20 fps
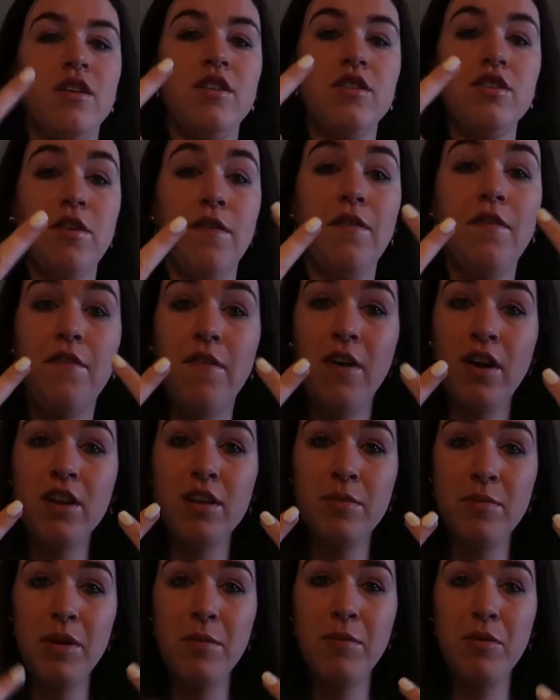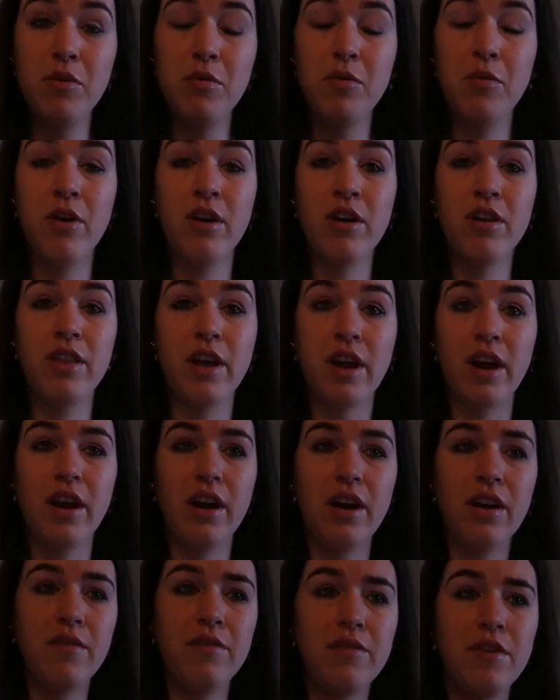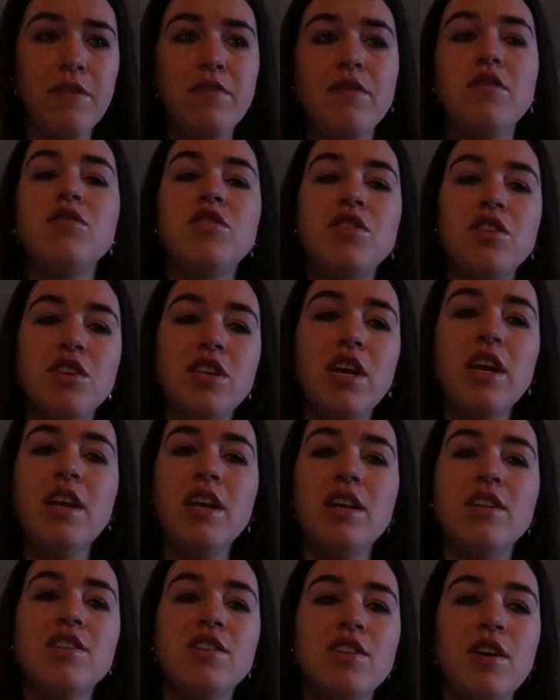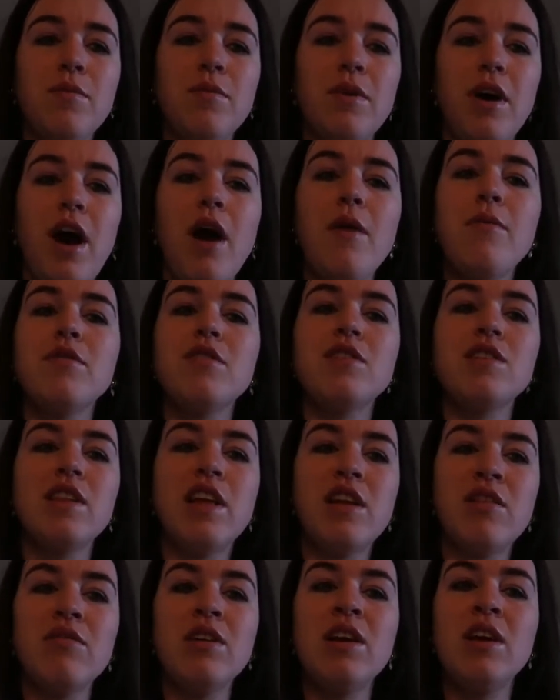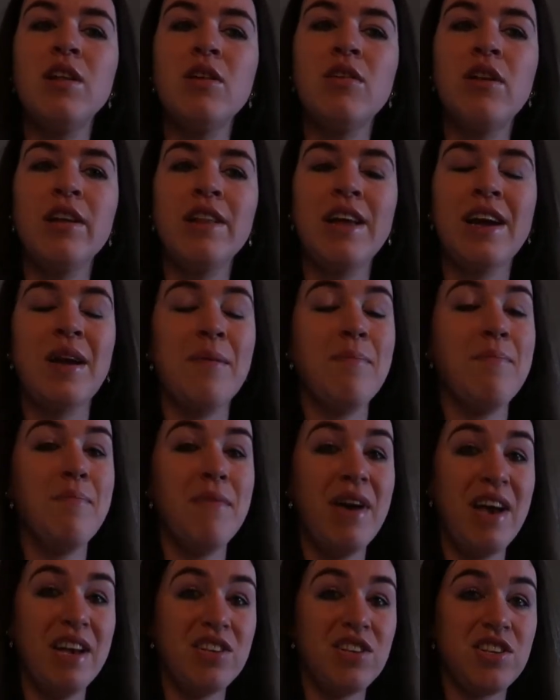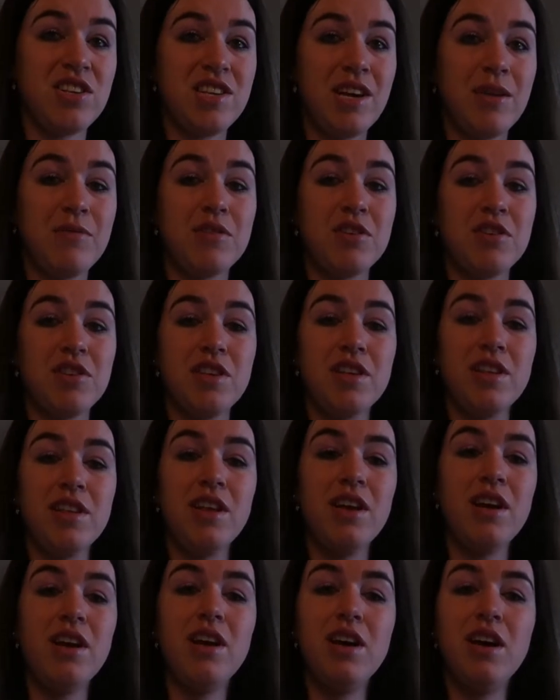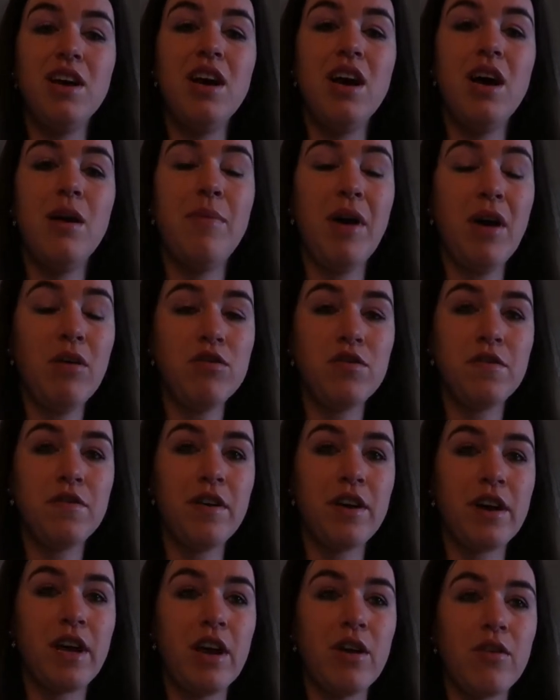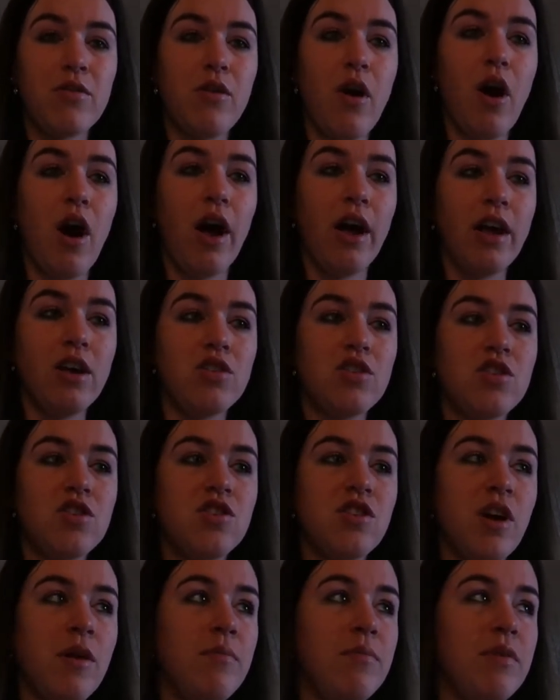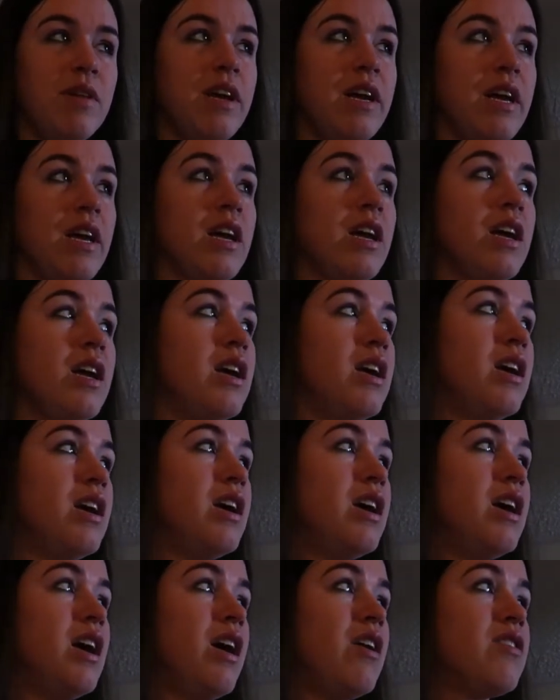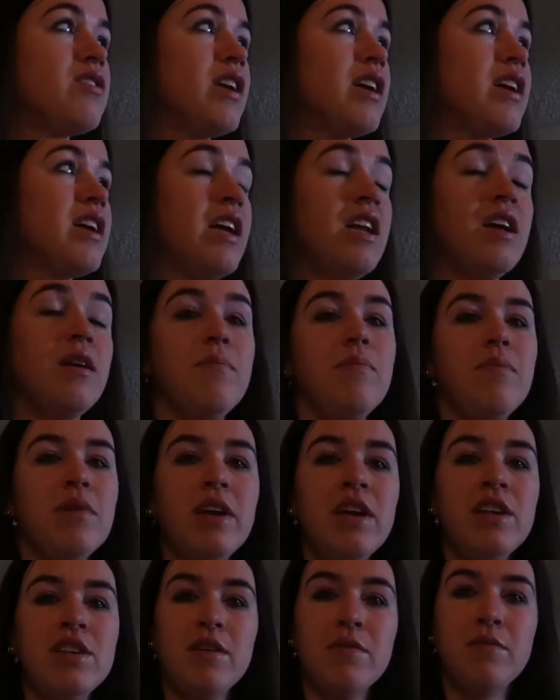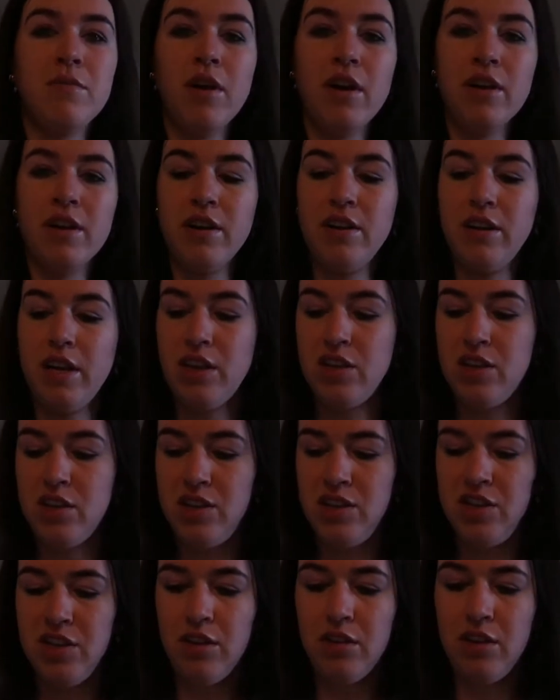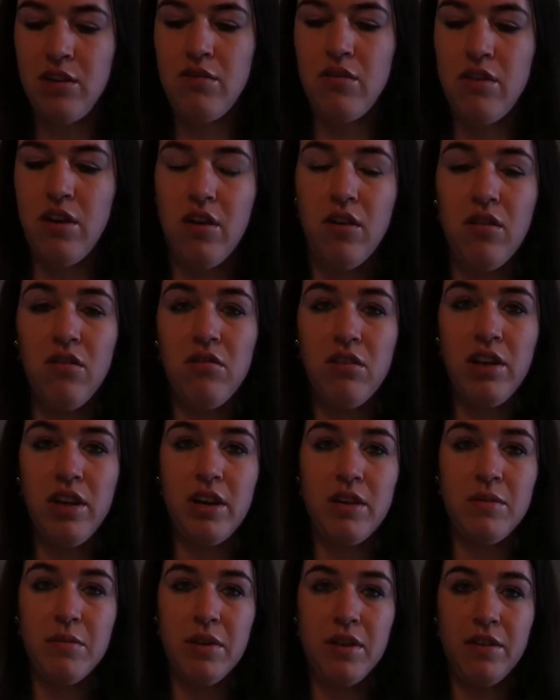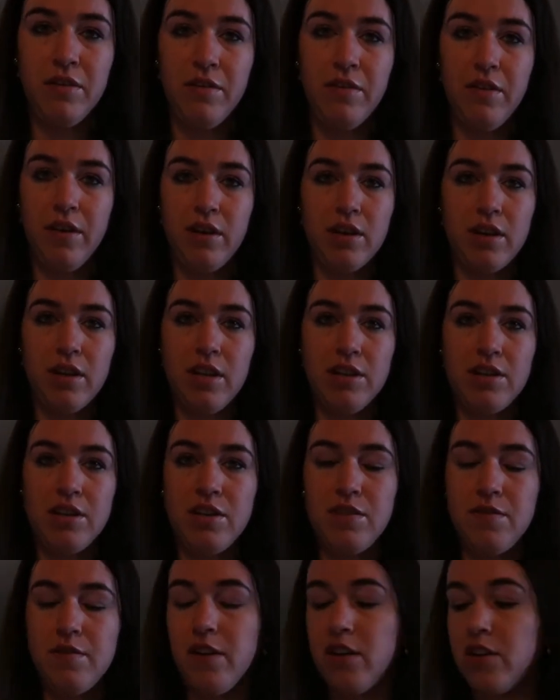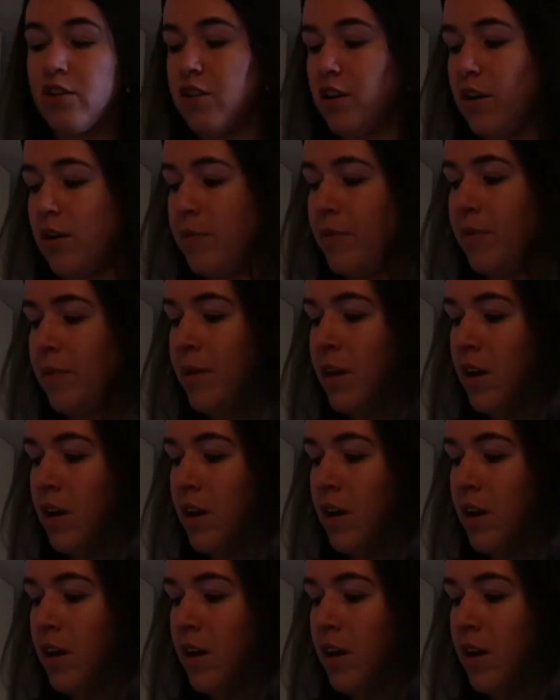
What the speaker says: So fuck the people who work there. If you see that some, I was literally looking like a mess. I was about to fucking cry, stumbling. I was like, can I please have water? And they tell you no. Like, what the fuck? That's fucked up.